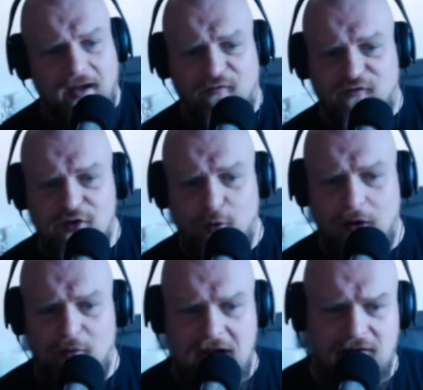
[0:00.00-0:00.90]
If you're
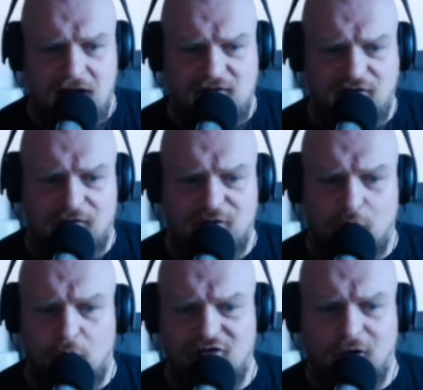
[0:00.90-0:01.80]
a regular listener, of
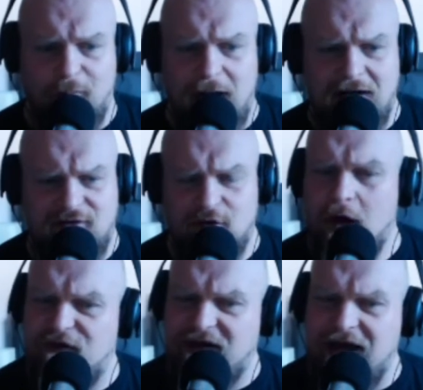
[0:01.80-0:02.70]
course, you go back to,
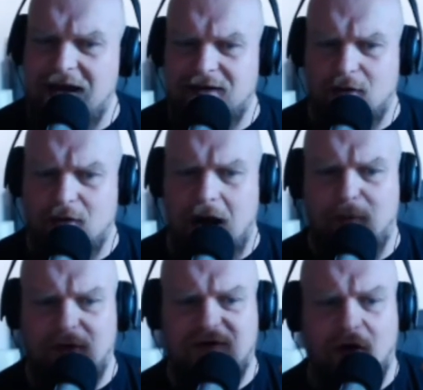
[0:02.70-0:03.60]
I forget now, I'm
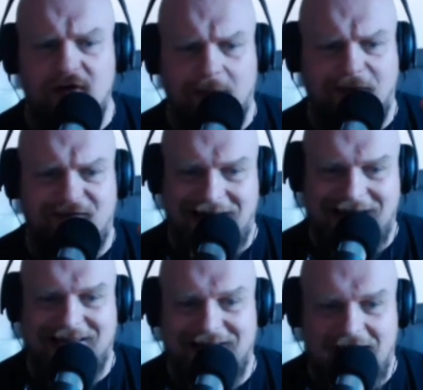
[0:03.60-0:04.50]
going to turn to my
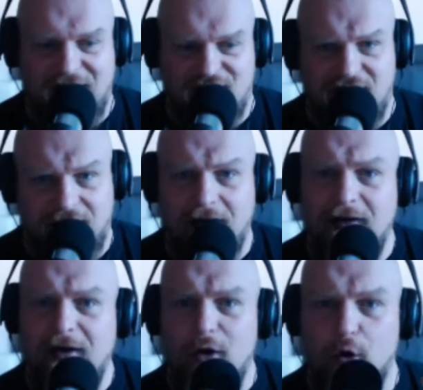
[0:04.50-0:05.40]
second guest here,
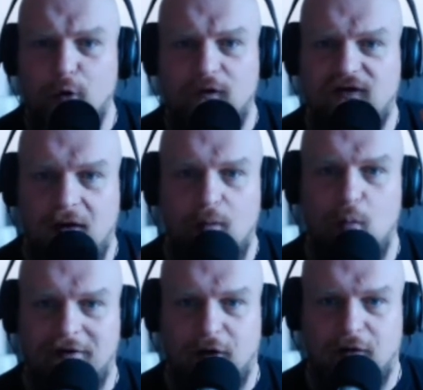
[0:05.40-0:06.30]
who's
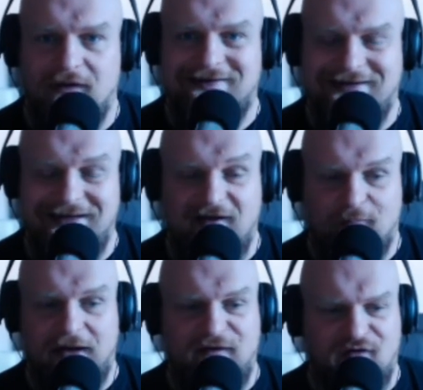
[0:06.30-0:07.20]
somewhat of a
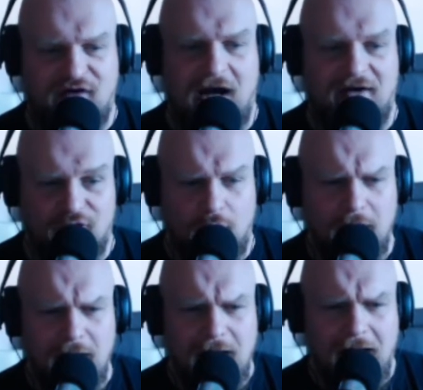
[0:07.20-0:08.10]
DHB stato,
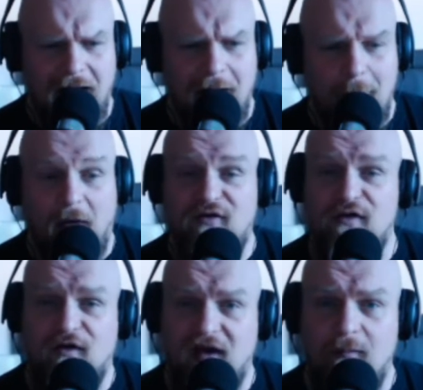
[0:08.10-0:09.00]
much
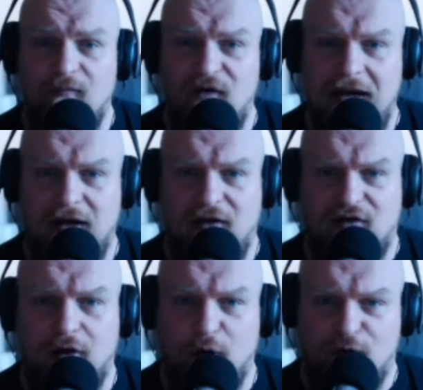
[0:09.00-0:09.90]
in the same vein as
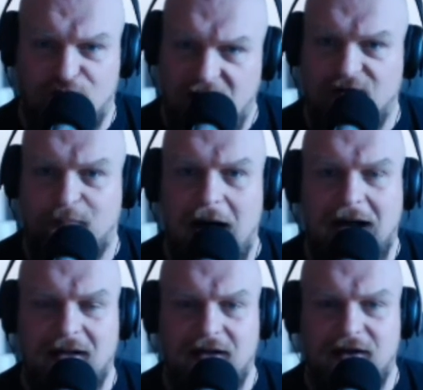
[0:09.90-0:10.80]
our good friends
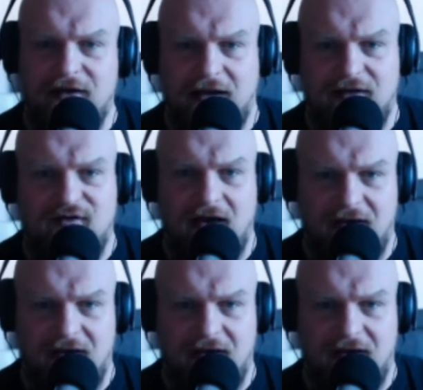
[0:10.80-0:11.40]
Baglin and,